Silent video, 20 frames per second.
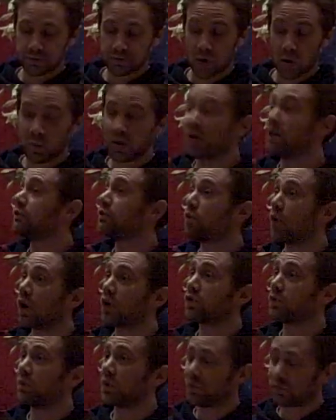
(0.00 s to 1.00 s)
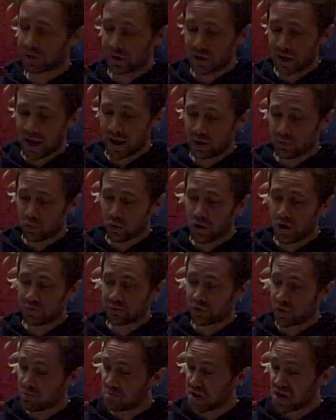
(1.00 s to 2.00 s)
I mean, if you asked me for the Latin word
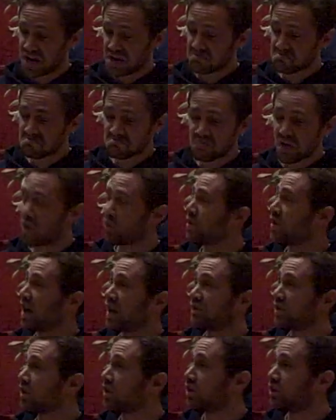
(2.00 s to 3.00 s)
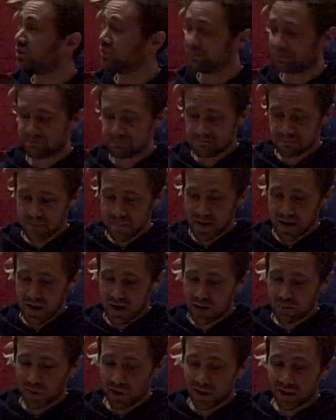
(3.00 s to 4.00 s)
for a bee, I wouldn't have a clue.
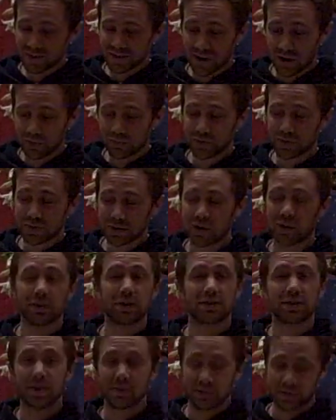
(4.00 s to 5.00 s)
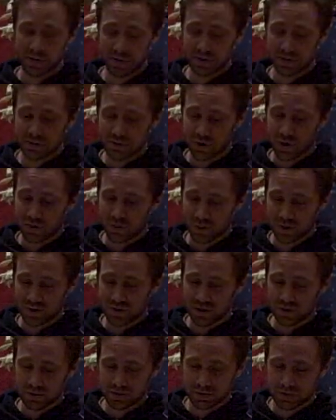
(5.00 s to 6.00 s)
But it's comforting to know that some things are always
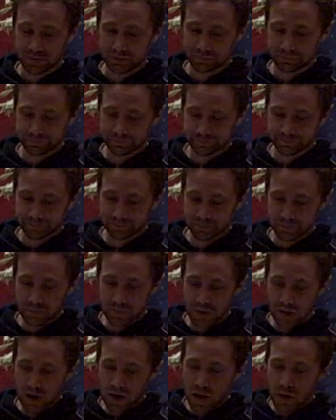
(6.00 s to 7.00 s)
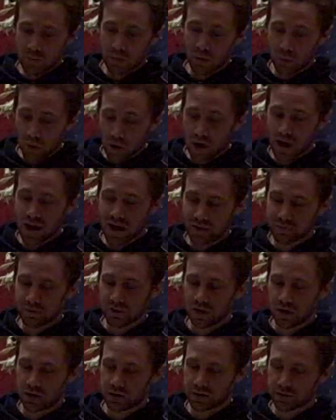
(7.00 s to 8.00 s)
constant. But what I have
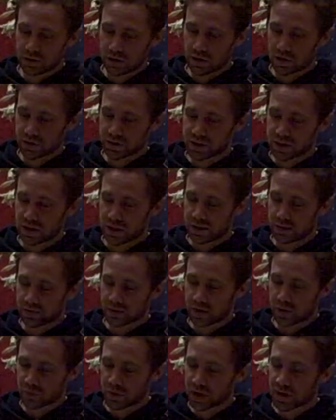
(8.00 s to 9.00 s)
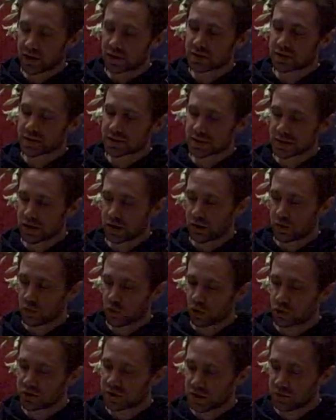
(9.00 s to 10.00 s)
learned in the last year, and beginning to see at a
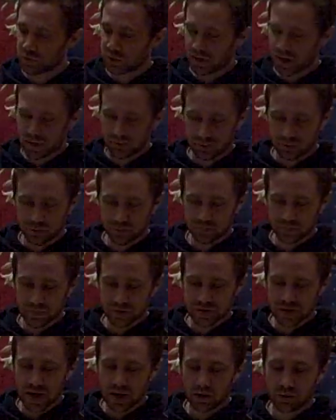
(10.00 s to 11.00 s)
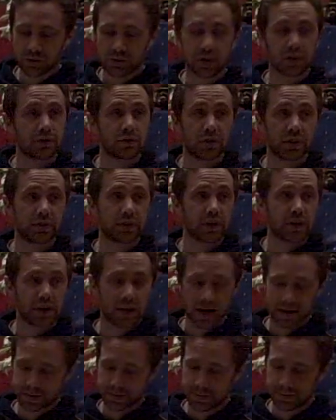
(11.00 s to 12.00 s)
more deeper level, is how things are
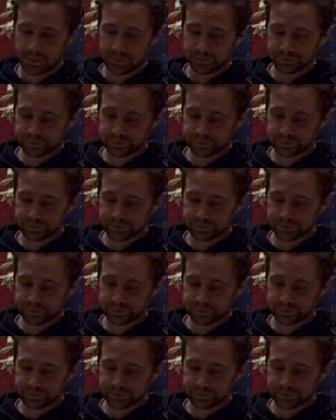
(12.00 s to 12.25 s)
interconnected.